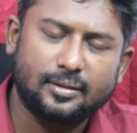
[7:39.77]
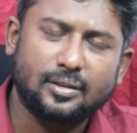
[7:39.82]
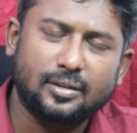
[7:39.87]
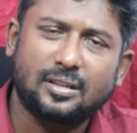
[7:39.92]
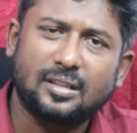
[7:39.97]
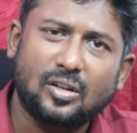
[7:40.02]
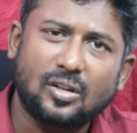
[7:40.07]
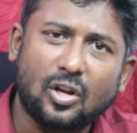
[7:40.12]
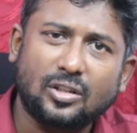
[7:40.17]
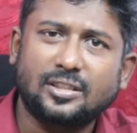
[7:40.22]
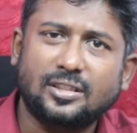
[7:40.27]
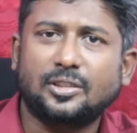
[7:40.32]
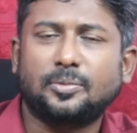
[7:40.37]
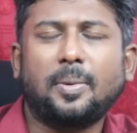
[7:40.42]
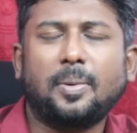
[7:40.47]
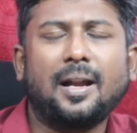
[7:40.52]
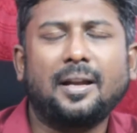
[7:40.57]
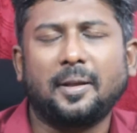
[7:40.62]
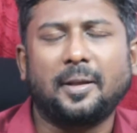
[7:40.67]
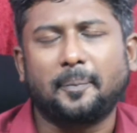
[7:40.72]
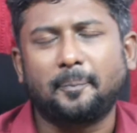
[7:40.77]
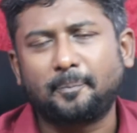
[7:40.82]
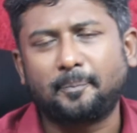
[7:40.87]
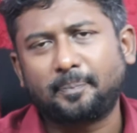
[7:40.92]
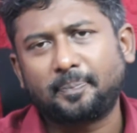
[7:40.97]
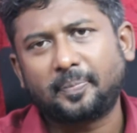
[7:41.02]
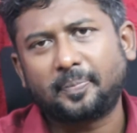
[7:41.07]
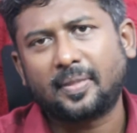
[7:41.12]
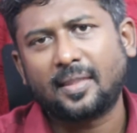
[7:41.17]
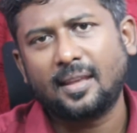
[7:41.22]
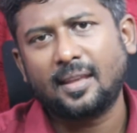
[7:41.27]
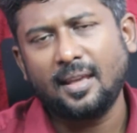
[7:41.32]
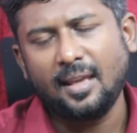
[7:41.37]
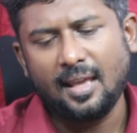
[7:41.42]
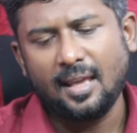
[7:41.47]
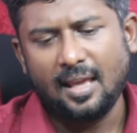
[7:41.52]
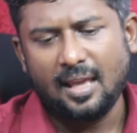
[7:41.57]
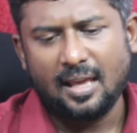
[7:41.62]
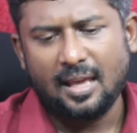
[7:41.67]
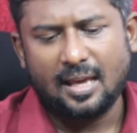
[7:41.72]
largest party.
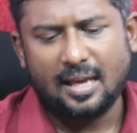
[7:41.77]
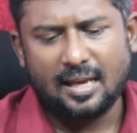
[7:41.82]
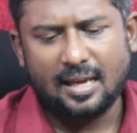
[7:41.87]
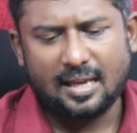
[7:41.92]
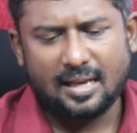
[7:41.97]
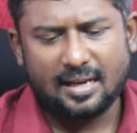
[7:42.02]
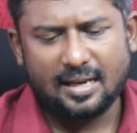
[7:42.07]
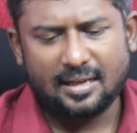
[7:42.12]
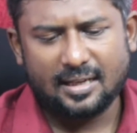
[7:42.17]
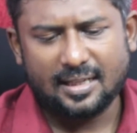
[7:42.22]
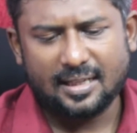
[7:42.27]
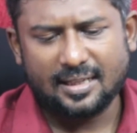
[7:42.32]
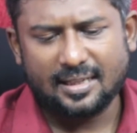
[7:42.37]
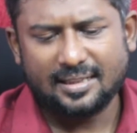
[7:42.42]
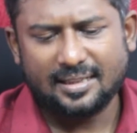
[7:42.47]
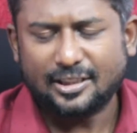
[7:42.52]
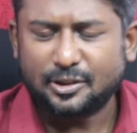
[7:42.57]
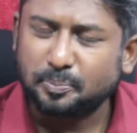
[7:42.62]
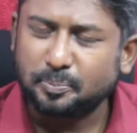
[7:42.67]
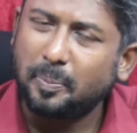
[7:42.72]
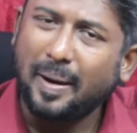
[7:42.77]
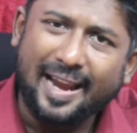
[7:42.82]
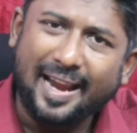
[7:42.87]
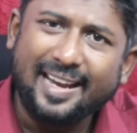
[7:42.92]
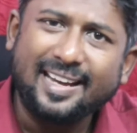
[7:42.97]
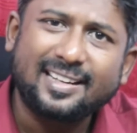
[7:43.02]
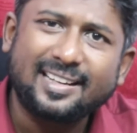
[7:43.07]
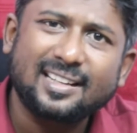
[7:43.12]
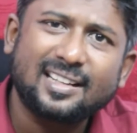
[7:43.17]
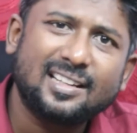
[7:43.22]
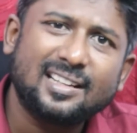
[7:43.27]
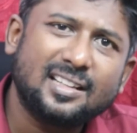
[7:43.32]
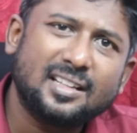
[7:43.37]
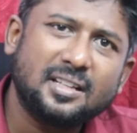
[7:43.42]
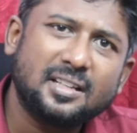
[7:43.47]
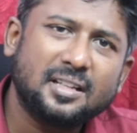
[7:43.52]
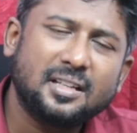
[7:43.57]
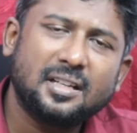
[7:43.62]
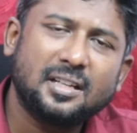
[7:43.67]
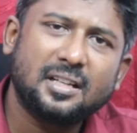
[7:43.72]
And despite
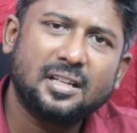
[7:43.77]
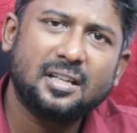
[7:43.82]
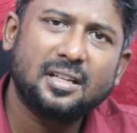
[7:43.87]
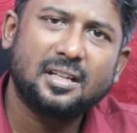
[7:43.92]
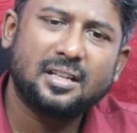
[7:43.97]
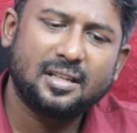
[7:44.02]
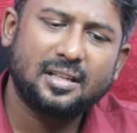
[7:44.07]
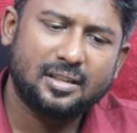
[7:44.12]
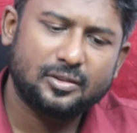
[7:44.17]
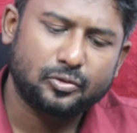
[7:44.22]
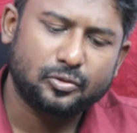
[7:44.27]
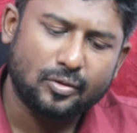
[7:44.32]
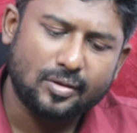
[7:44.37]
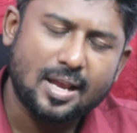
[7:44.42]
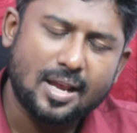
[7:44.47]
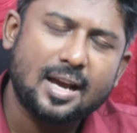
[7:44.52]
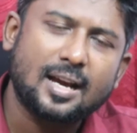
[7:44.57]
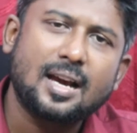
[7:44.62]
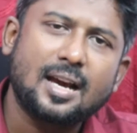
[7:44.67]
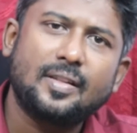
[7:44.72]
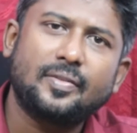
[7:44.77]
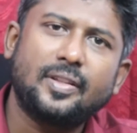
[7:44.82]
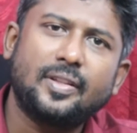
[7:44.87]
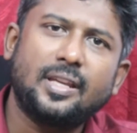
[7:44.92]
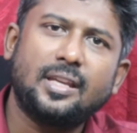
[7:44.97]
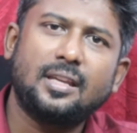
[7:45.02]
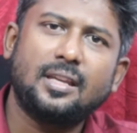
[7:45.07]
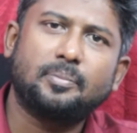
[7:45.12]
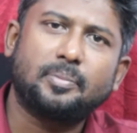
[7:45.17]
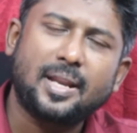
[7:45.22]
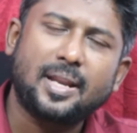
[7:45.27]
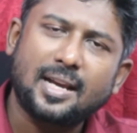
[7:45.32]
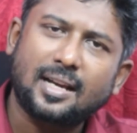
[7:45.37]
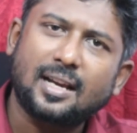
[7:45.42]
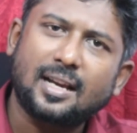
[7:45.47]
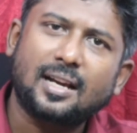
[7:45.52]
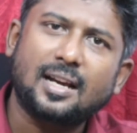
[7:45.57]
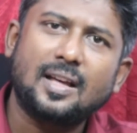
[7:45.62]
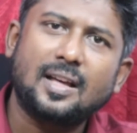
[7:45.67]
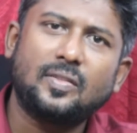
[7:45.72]
Sonia Gandhi,
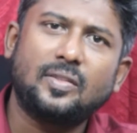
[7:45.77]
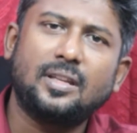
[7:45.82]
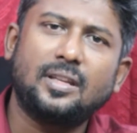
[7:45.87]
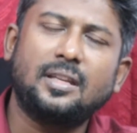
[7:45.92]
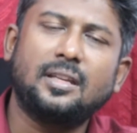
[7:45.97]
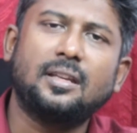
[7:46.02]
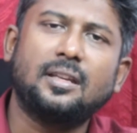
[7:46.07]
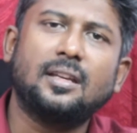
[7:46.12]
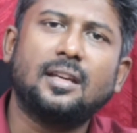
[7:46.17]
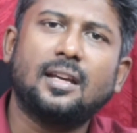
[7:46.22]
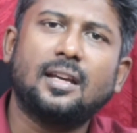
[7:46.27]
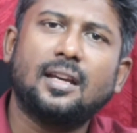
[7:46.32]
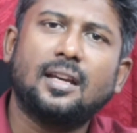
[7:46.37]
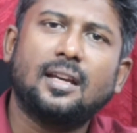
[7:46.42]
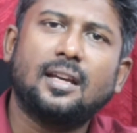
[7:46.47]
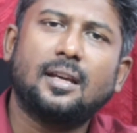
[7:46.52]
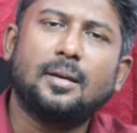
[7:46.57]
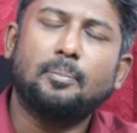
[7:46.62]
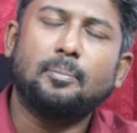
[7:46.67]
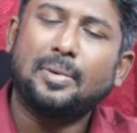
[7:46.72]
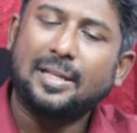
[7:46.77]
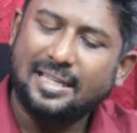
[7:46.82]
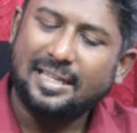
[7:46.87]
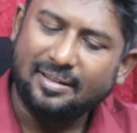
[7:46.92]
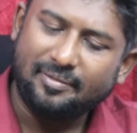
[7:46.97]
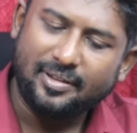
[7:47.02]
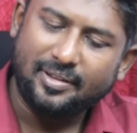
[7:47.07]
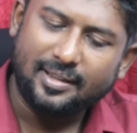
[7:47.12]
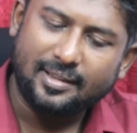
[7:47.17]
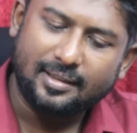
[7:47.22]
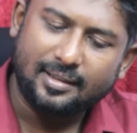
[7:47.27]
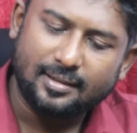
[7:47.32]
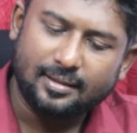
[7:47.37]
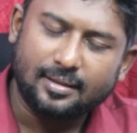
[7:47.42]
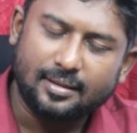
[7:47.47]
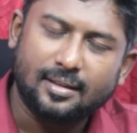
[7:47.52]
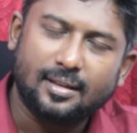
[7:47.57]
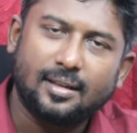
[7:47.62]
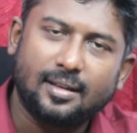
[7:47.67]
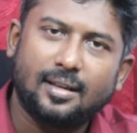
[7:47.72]
Priyanka Gandhi believing
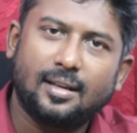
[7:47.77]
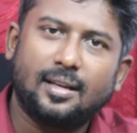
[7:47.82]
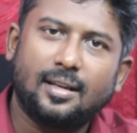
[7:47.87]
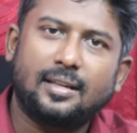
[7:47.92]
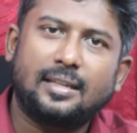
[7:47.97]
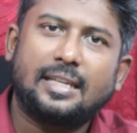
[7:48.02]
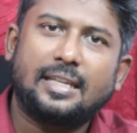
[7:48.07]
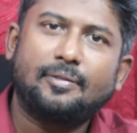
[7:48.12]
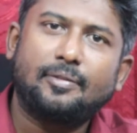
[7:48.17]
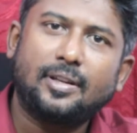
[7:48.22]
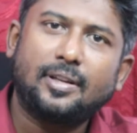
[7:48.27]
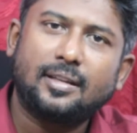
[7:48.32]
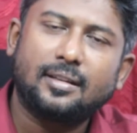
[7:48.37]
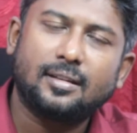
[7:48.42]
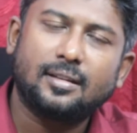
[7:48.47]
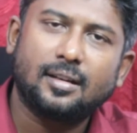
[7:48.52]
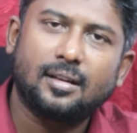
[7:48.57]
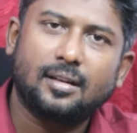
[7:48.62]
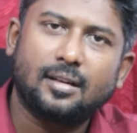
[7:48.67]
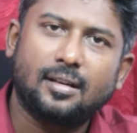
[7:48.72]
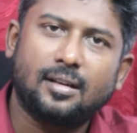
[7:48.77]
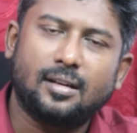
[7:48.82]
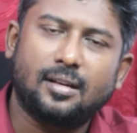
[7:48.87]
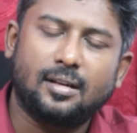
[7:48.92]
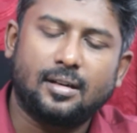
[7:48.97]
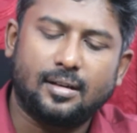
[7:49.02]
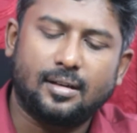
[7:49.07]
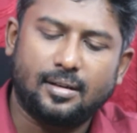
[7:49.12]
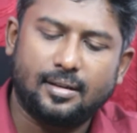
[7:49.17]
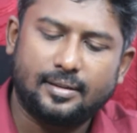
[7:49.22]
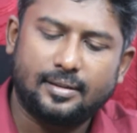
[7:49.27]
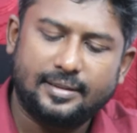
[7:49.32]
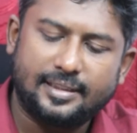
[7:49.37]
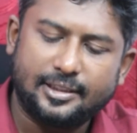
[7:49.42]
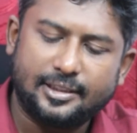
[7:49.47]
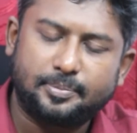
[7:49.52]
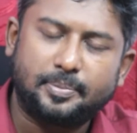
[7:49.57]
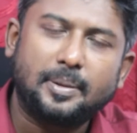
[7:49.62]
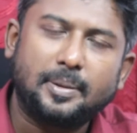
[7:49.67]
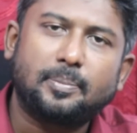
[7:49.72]
in giving
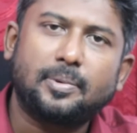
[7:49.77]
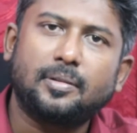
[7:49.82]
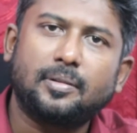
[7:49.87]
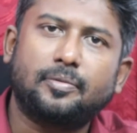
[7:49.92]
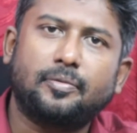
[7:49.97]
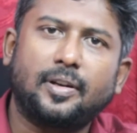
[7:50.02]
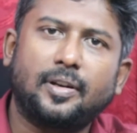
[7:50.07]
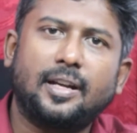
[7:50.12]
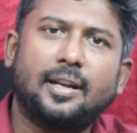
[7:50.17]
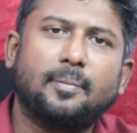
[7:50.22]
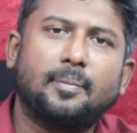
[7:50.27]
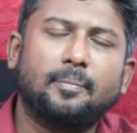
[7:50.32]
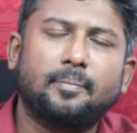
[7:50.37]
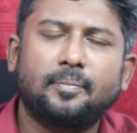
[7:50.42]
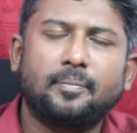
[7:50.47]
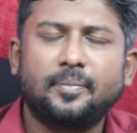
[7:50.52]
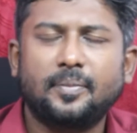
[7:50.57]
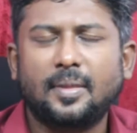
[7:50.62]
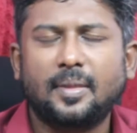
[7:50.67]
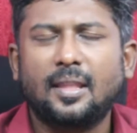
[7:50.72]
these people freedom,